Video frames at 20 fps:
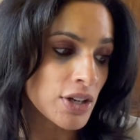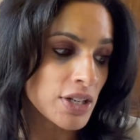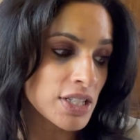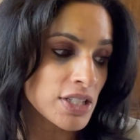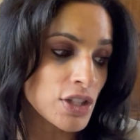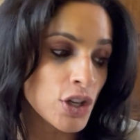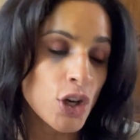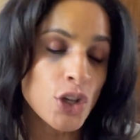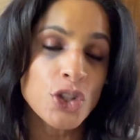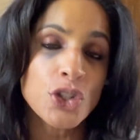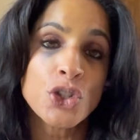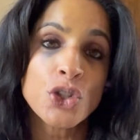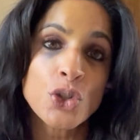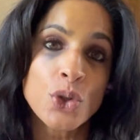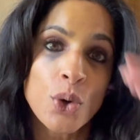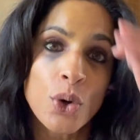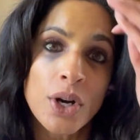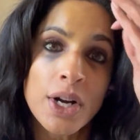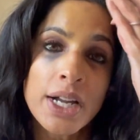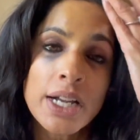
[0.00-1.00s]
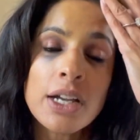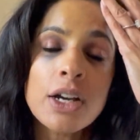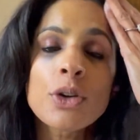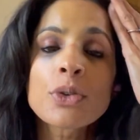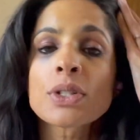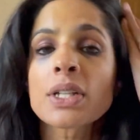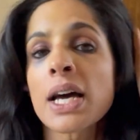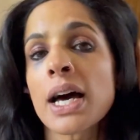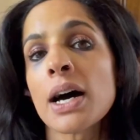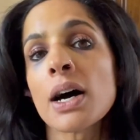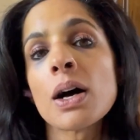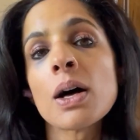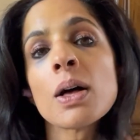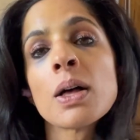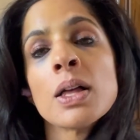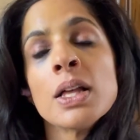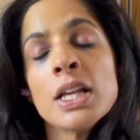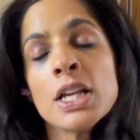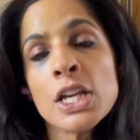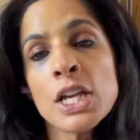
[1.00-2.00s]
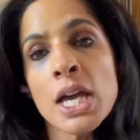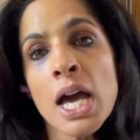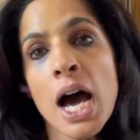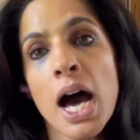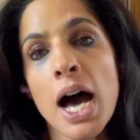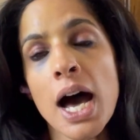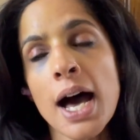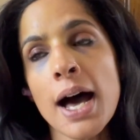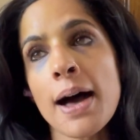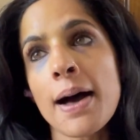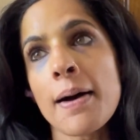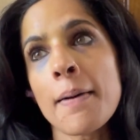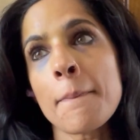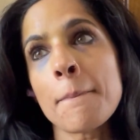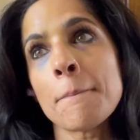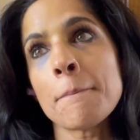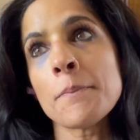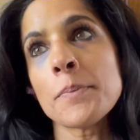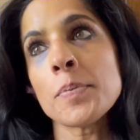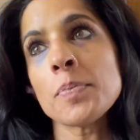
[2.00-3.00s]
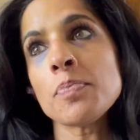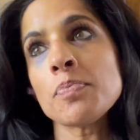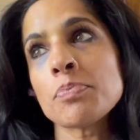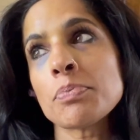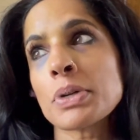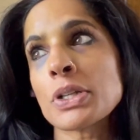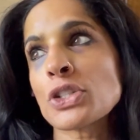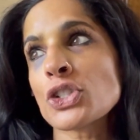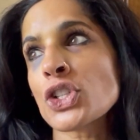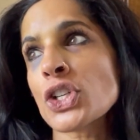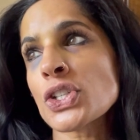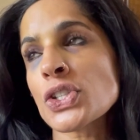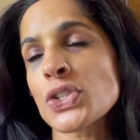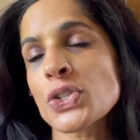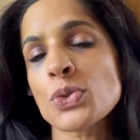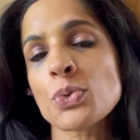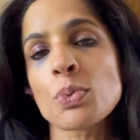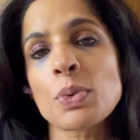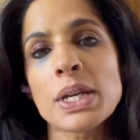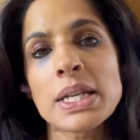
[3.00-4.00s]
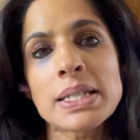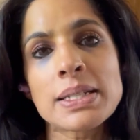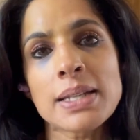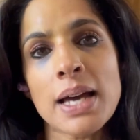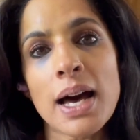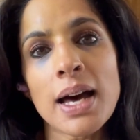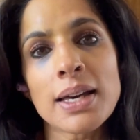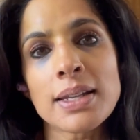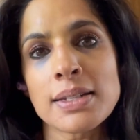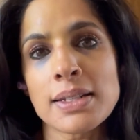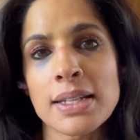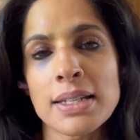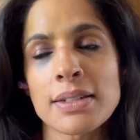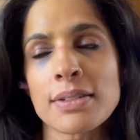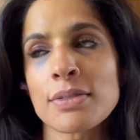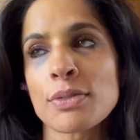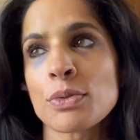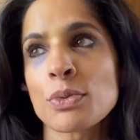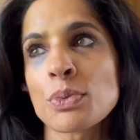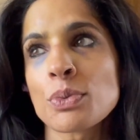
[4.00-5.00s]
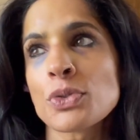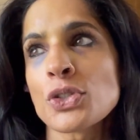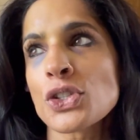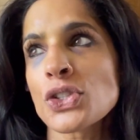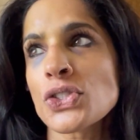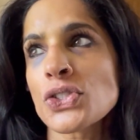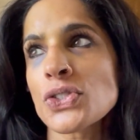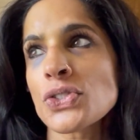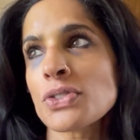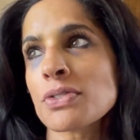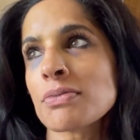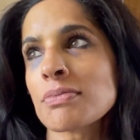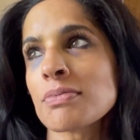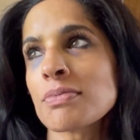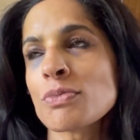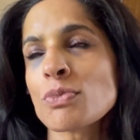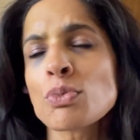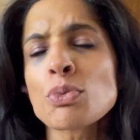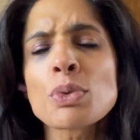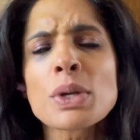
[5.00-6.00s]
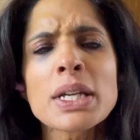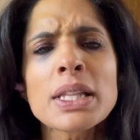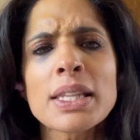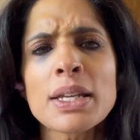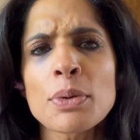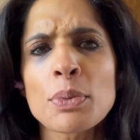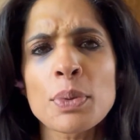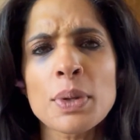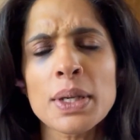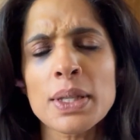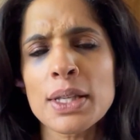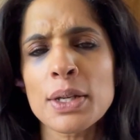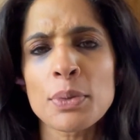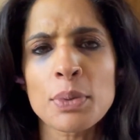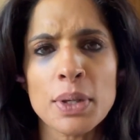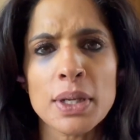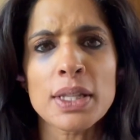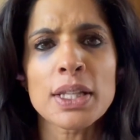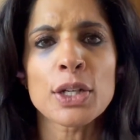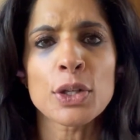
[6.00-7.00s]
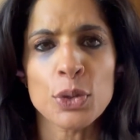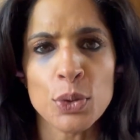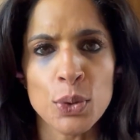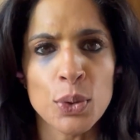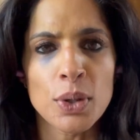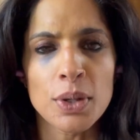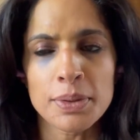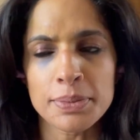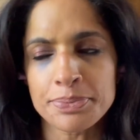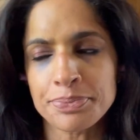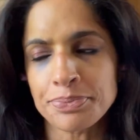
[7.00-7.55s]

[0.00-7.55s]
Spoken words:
It is a historic hotel, but just redone and just really, really, really cool.